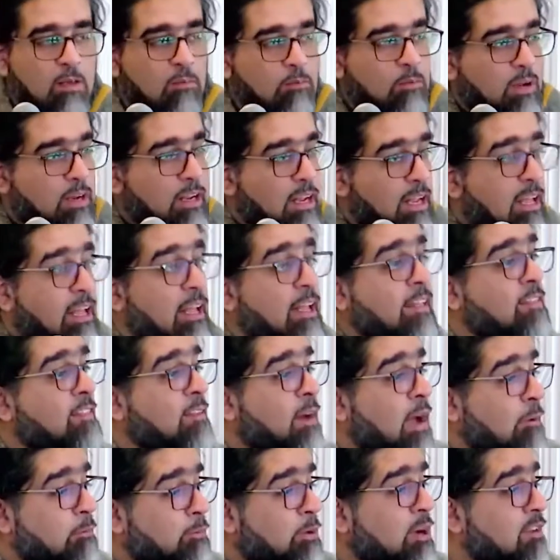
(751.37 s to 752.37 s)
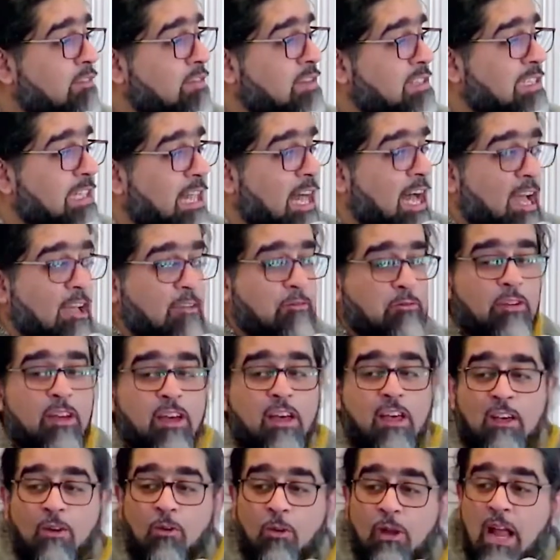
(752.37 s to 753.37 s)
but in my previous
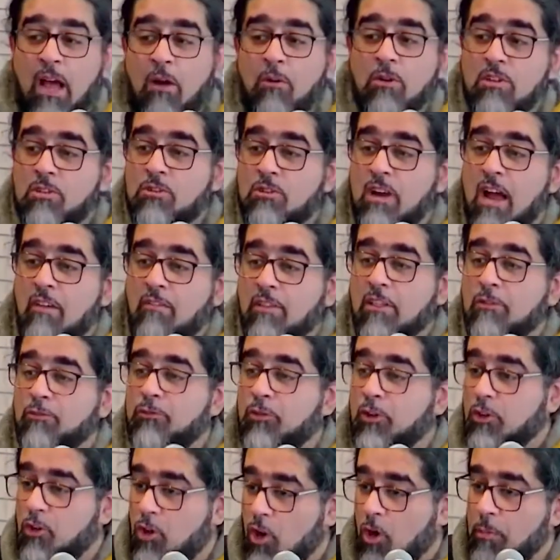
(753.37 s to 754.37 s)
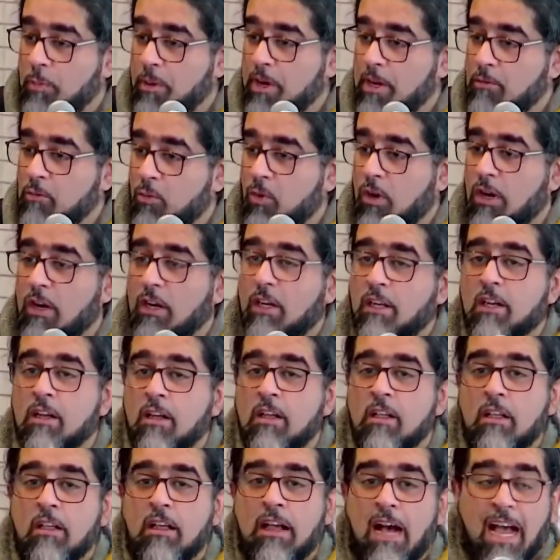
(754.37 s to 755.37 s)
life, when I would travel for corporate work,
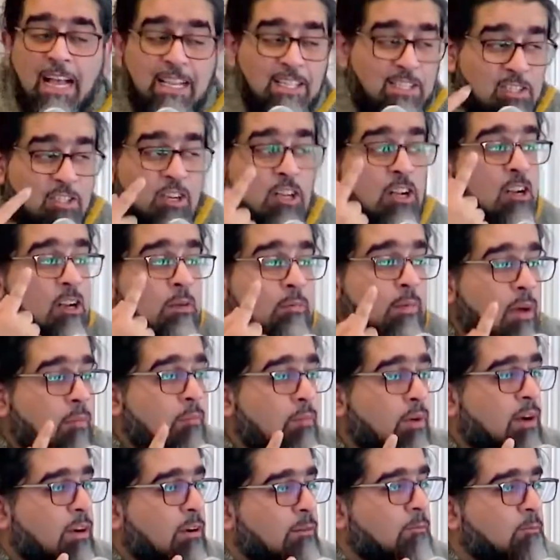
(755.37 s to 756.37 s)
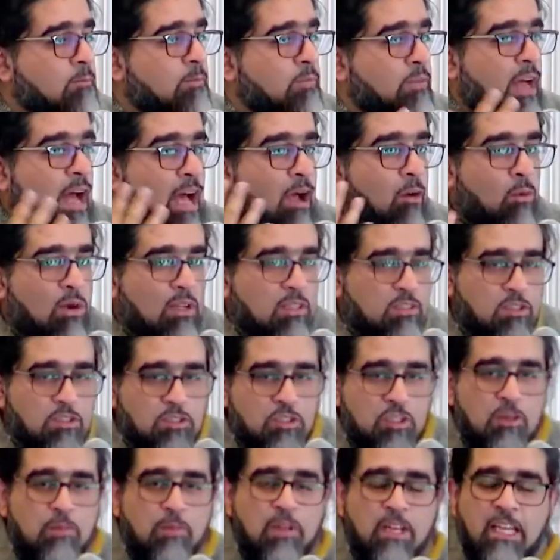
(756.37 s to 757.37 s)
I still remember, I went to
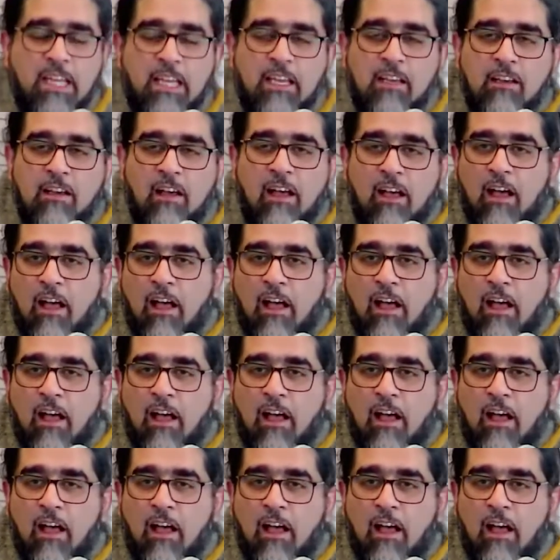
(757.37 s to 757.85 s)
Germany.